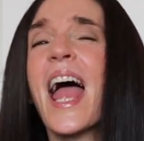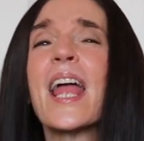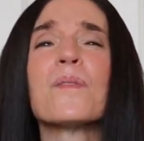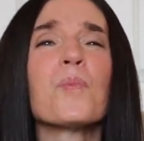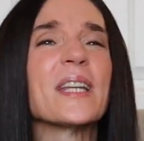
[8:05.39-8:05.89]

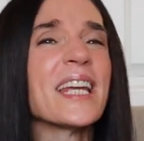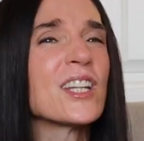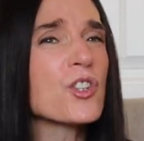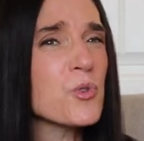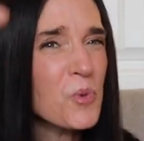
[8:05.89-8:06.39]
And when
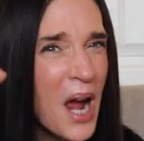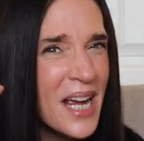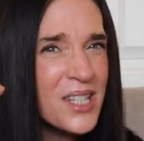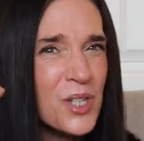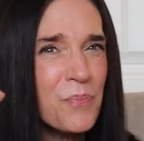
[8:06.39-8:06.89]
he
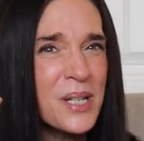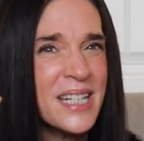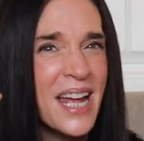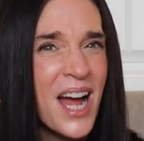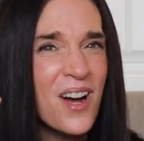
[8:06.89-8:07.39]
tries to put
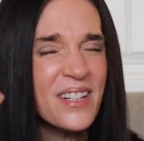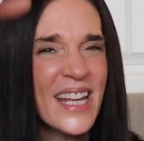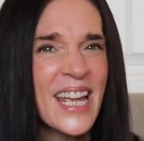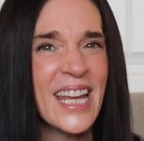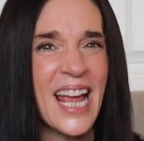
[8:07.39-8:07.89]
it out,
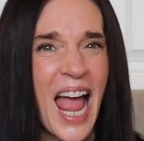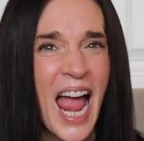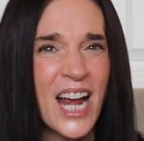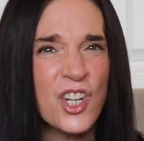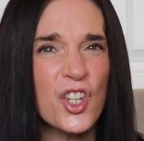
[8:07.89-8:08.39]
he
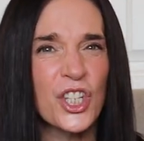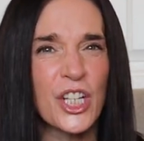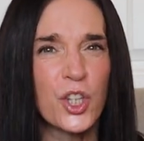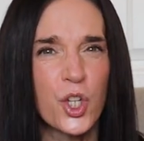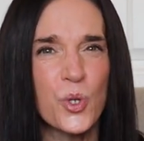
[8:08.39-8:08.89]

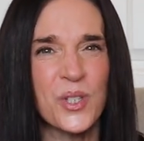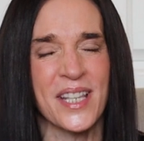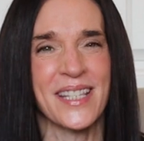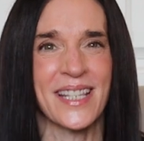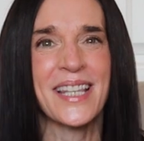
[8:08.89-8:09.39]
actually
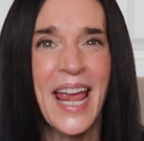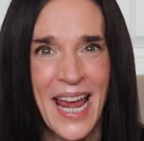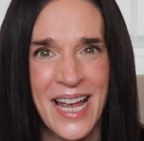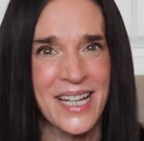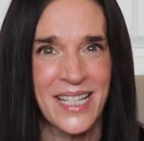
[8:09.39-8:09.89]
loses his
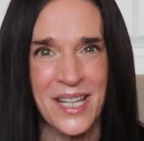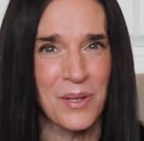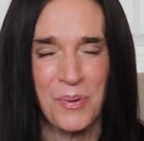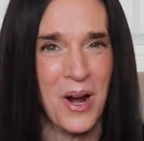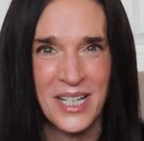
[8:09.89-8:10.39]
hand
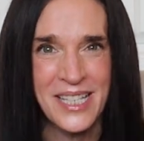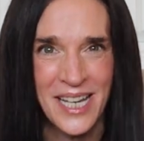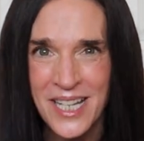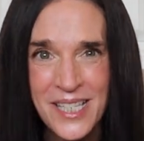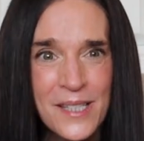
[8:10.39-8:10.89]
in the
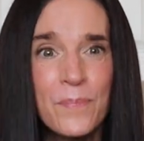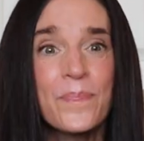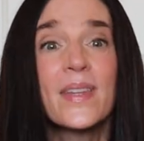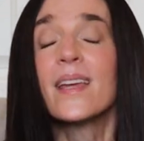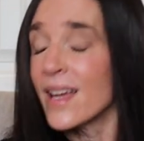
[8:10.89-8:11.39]
process.
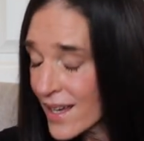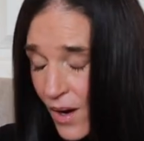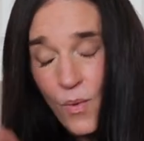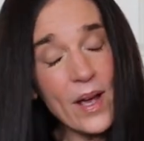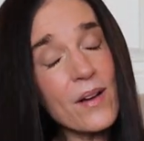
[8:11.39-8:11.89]

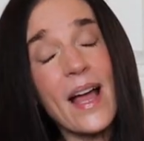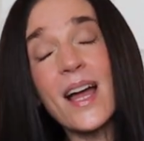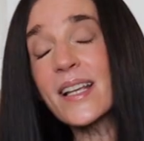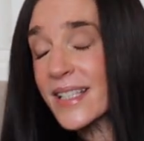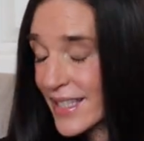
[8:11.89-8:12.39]
Well,
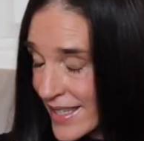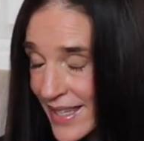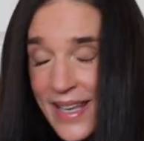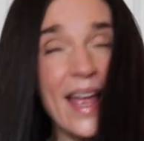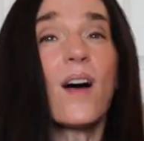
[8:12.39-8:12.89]
guys,
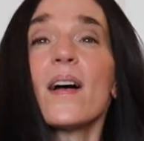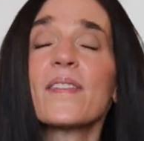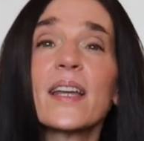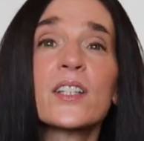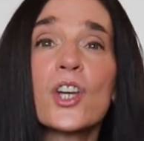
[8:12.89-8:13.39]
now
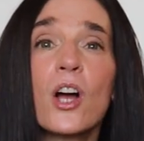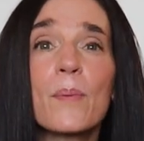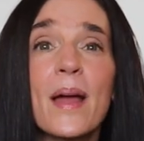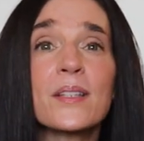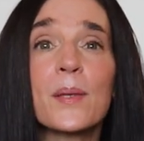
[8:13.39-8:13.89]
I've got to
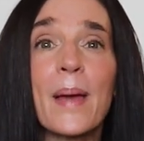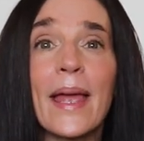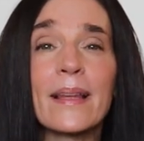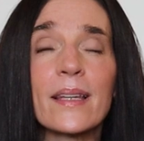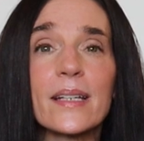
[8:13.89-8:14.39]
talk about some
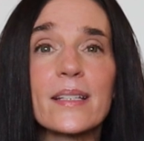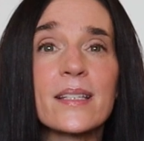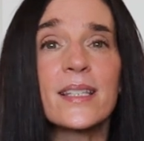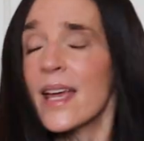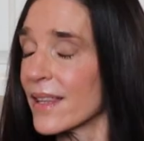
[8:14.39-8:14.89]

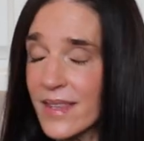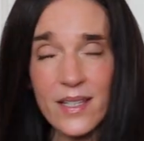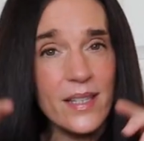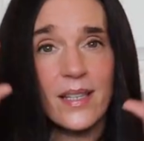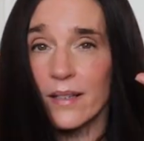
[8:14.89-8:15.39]
aliens.
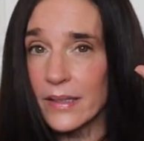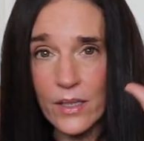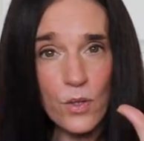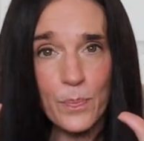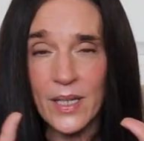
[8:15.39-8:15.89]
This is a
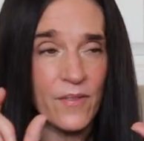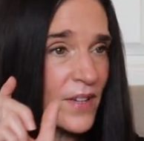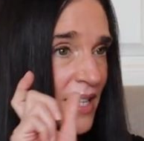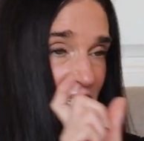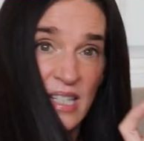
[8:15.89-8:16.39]
little bit
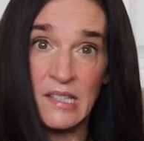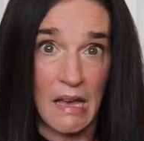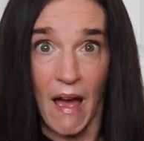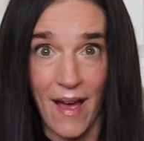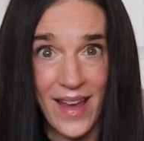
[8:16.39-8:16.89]
of an
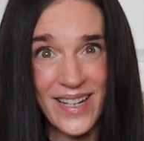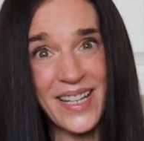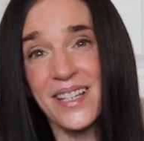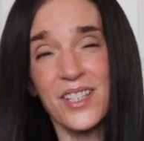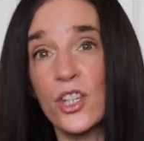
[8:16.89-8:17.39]

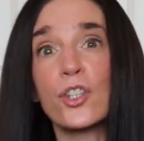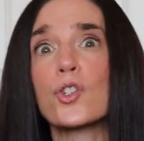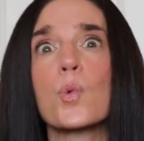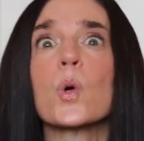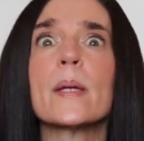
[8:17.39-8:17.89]
aside to the
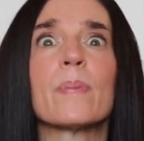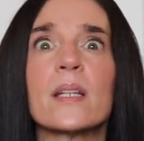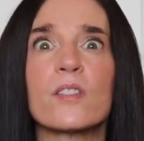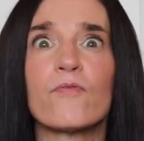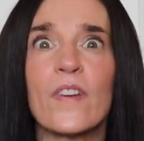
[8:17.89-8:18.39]
story,
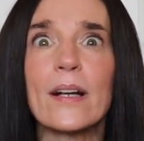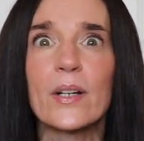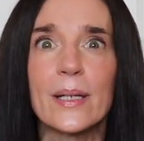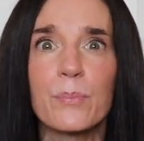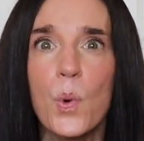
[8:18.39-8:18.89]
but it's
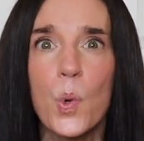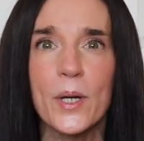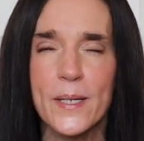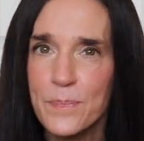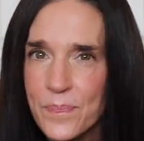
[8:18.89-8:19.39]
very
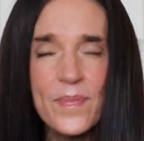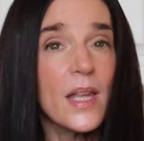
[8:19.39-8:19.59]
important.